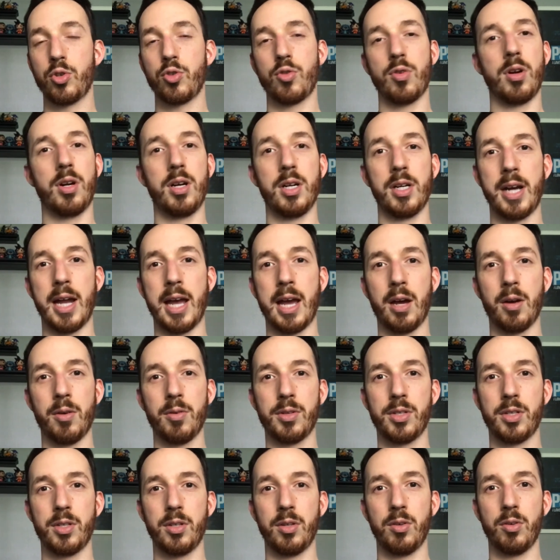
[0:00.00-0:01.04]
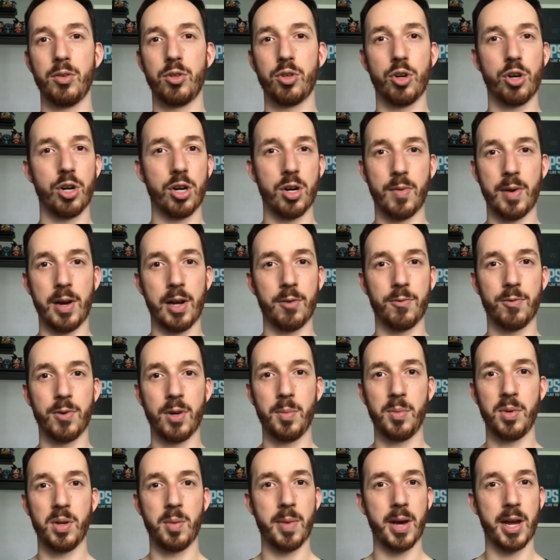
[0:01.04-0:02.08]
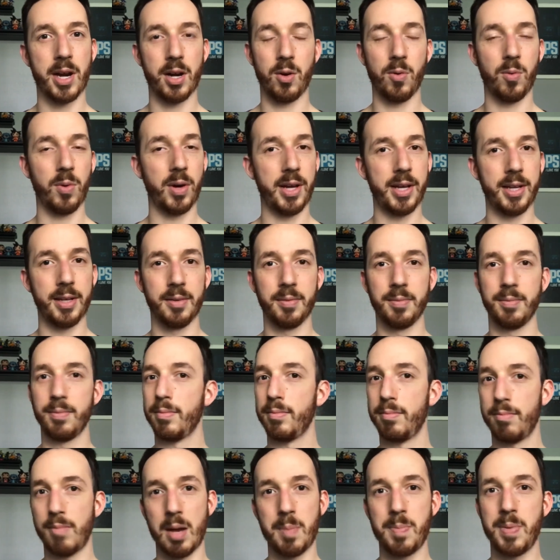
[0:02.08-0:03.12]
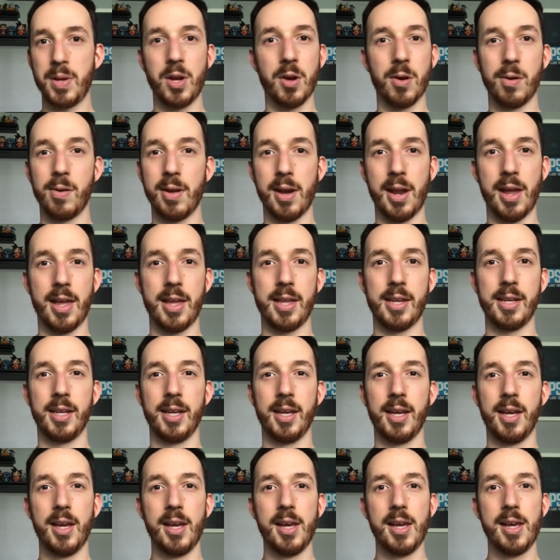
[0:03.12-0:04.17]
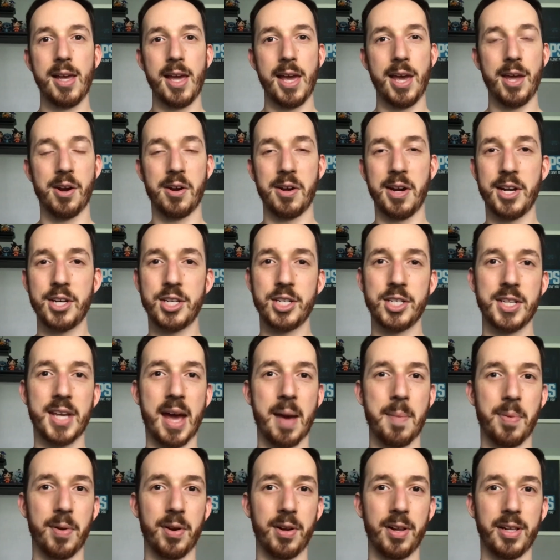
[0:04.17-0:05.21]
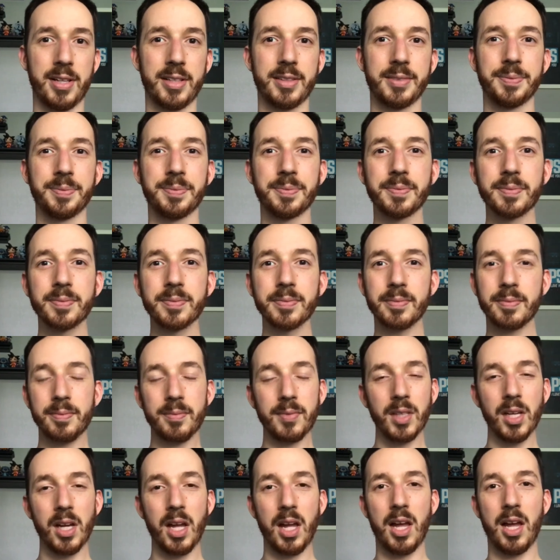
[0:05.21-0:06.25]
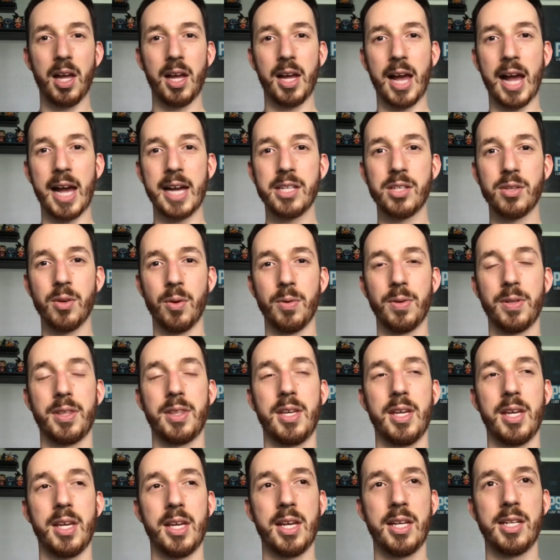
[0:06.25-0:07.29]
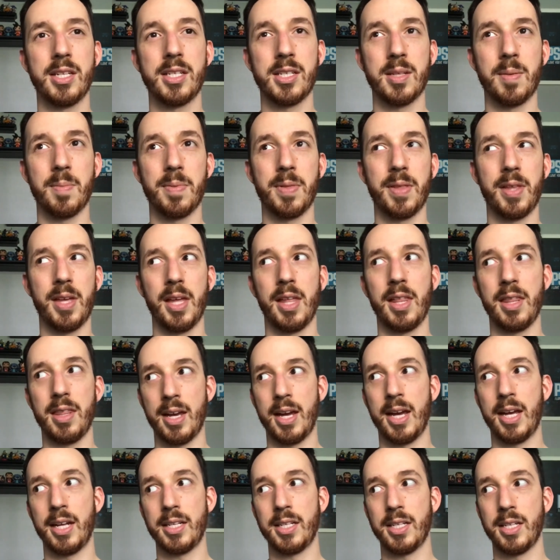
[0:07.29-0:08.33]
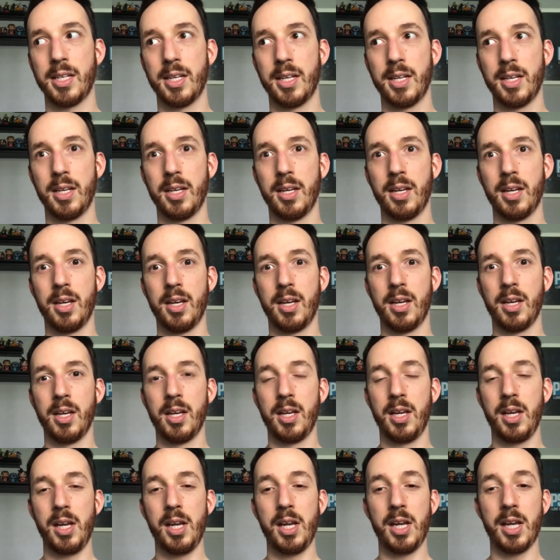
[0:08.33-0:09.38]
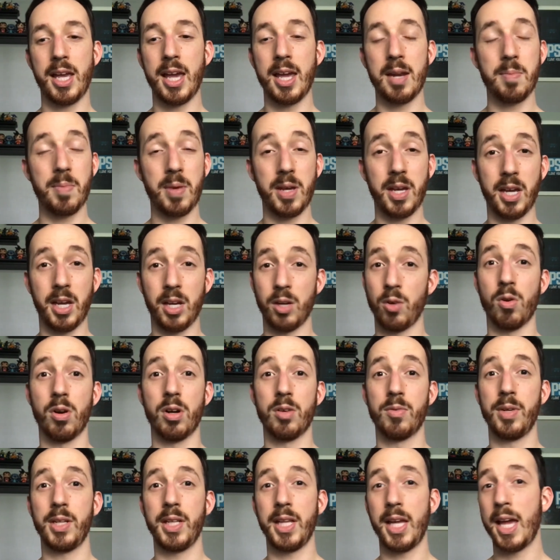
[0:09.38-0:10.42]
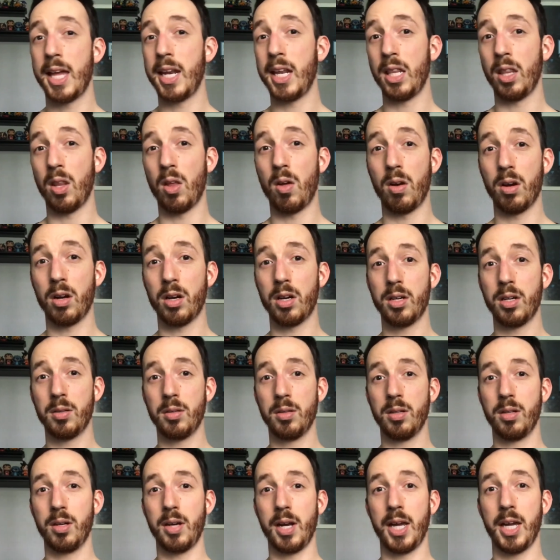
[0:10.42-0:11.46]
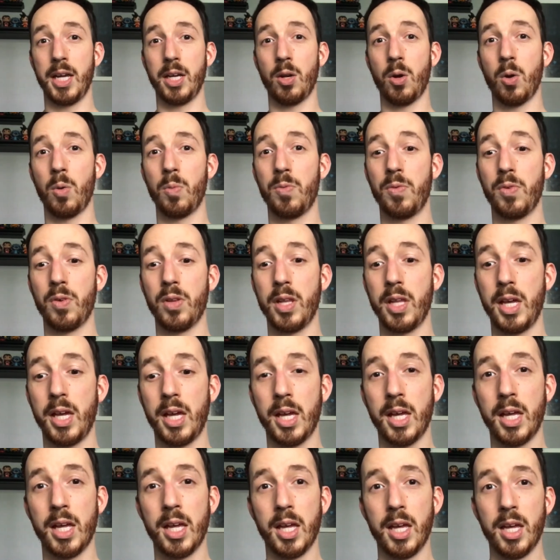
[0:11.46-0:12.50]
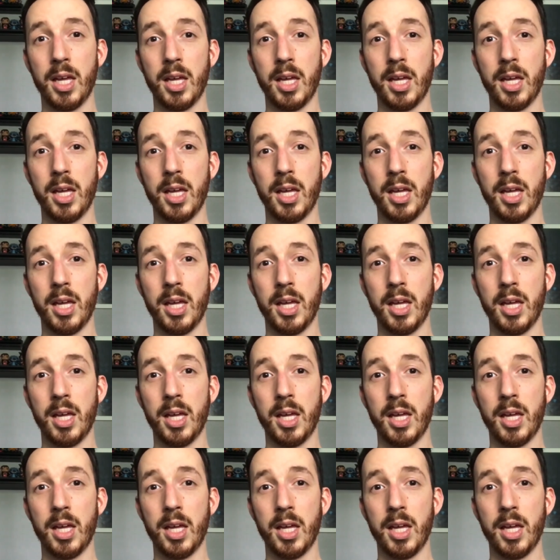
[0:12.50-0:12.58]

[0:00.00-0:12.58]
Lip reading: strong now to turn around from, no matter what might be going on in our nation's capital. I don't think it's something that can be ignored really any longer, and hopefully